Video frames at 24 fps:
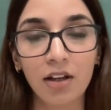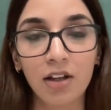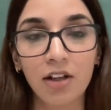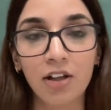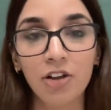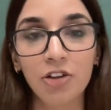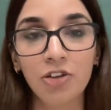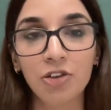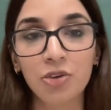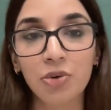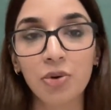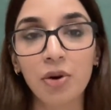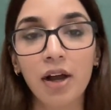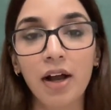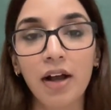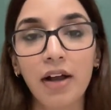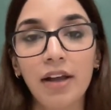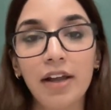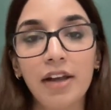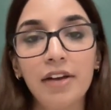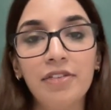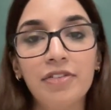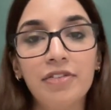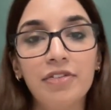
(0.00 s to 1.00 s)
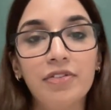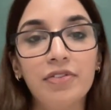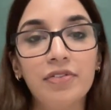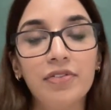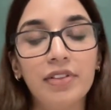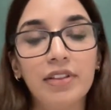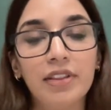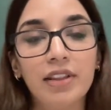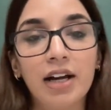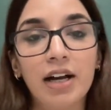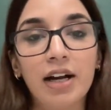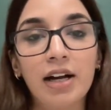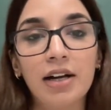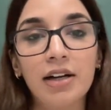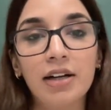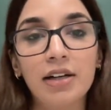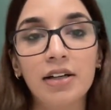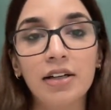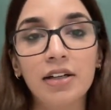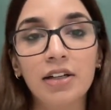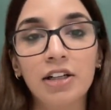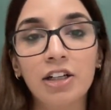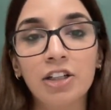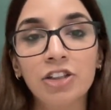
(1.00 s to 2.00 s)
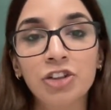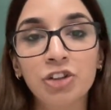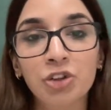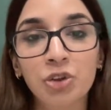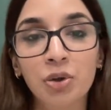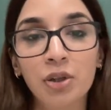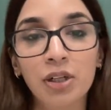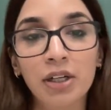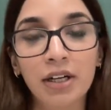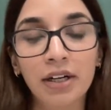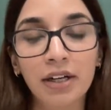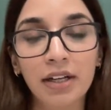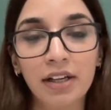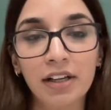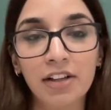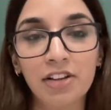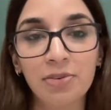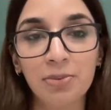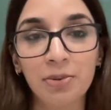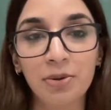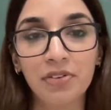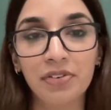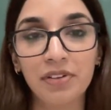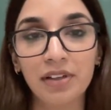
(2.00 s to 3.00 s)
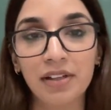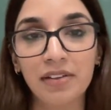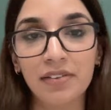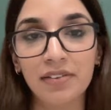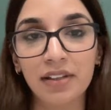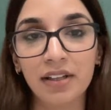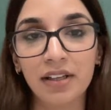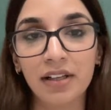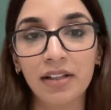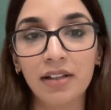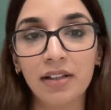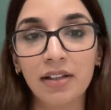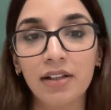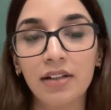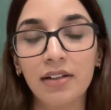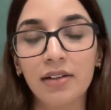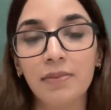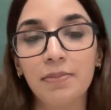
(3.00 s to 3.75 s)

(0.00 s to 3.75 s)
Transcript: So if the controller is processing